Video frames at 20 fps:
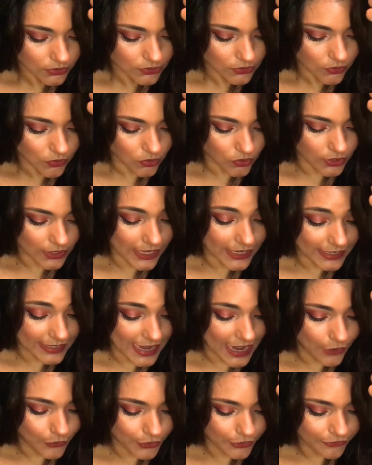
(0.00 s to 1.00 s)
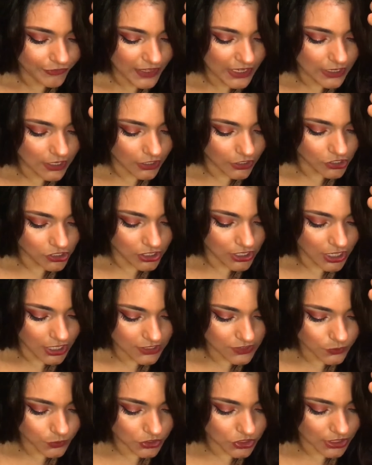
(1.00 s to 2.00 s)
or like an outer V color.
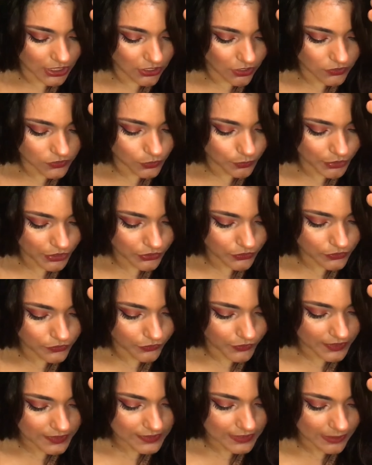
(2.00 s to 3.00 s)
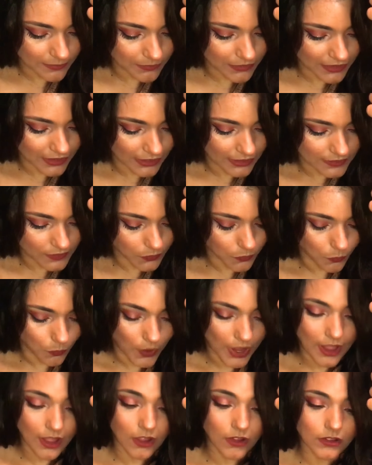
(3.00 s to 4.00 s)
Lust, which can also be used for the same thing as
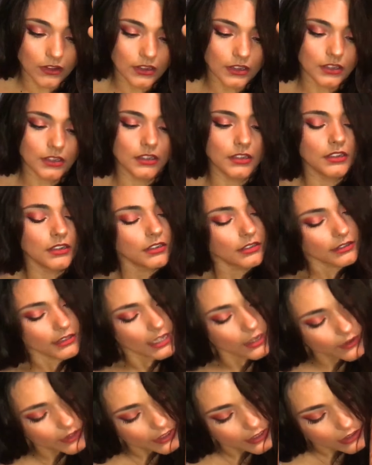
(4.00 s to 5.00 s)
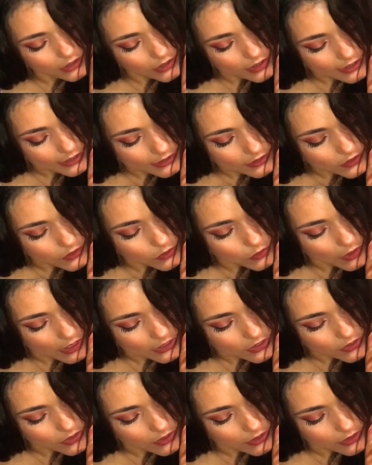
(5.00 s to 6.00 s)
well. Now I'm going to go ahead and
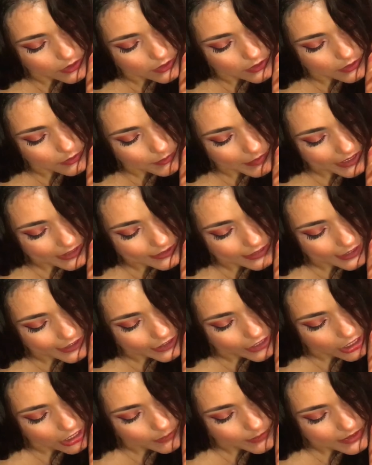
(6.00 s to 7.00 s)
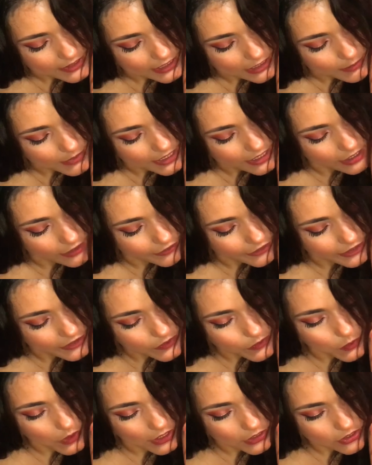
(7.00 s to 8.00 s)
swatch those. My entire arm is going to be covered in
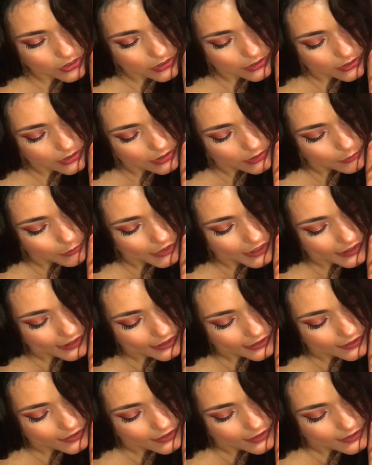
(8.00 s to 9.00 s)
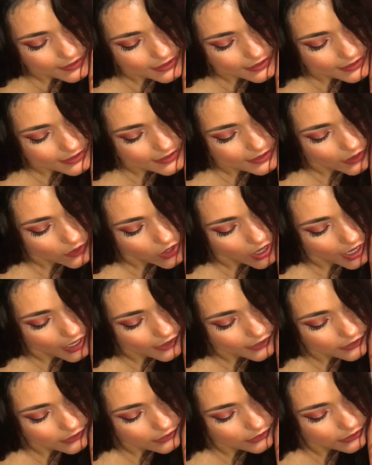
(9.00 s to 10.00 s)
swatches by the end of this because it's a
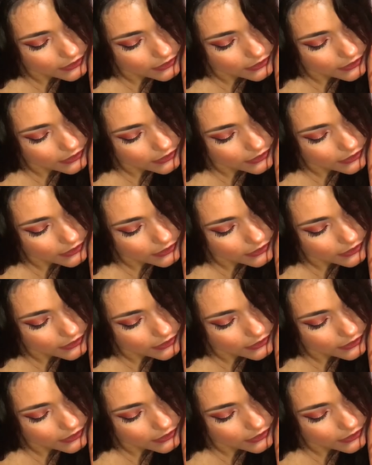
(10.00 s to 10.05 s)
lot.